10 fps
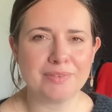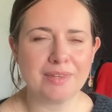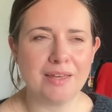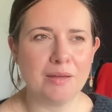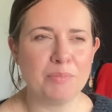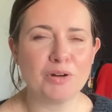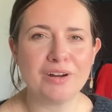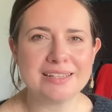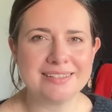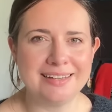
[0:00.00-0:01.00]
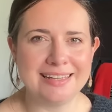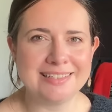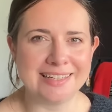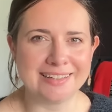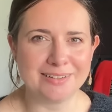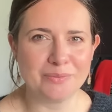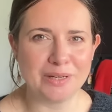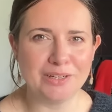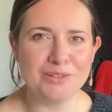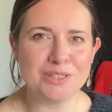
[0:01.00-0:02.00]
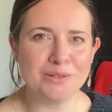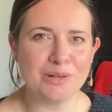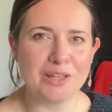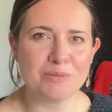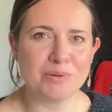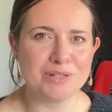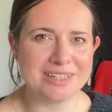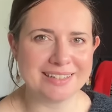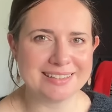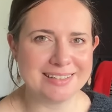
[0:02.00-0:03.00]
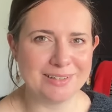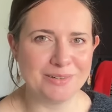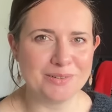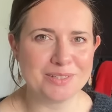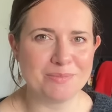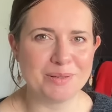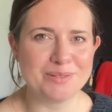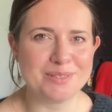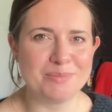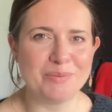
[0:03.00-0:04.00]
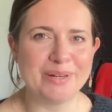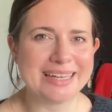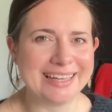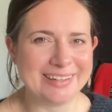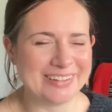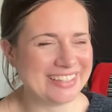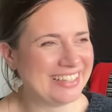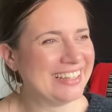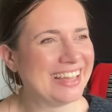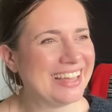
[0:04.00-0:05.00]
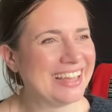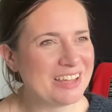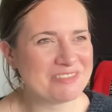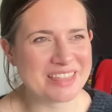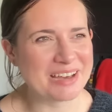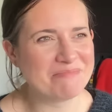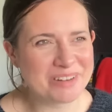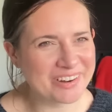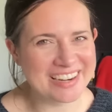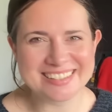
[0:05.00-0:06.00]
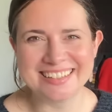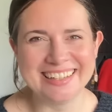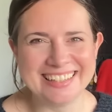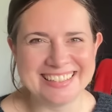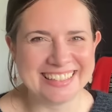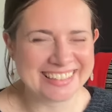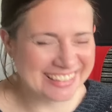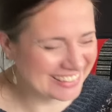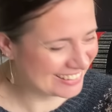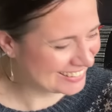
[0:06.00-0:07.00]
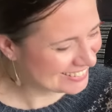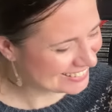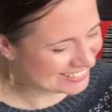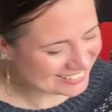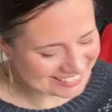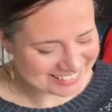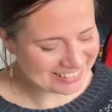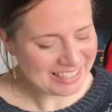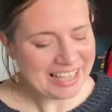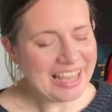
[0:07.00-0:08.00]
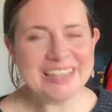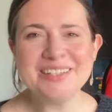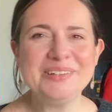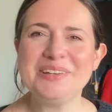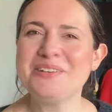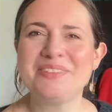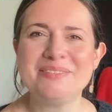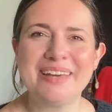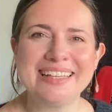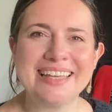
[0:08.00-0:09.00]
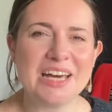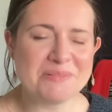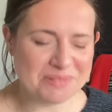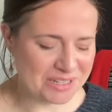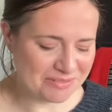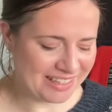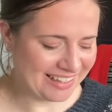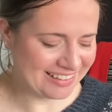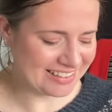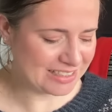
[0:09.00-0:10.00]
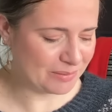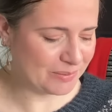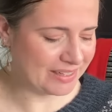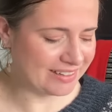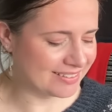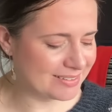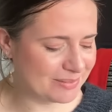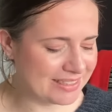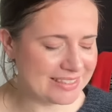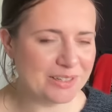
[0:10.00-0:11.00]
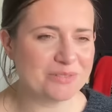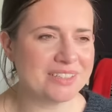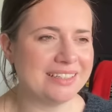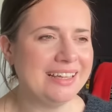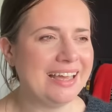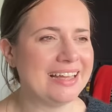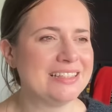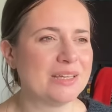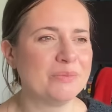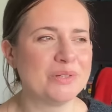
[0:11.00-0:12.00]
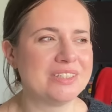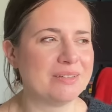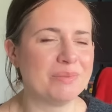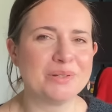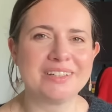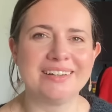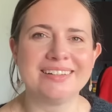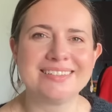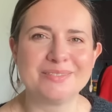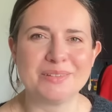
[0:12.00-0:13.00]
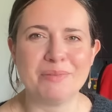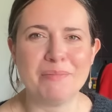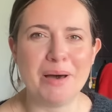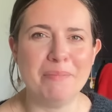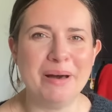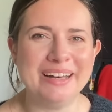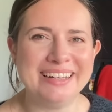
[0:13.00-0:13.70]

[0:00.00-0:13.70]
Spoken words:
procrastiknitting, when you do other projects that you're not supposed to be working on. I love that, procrastiknitting. I don't know if he made that up or if he heard it somewhere else, because he often ends up watching podcasts with my mum.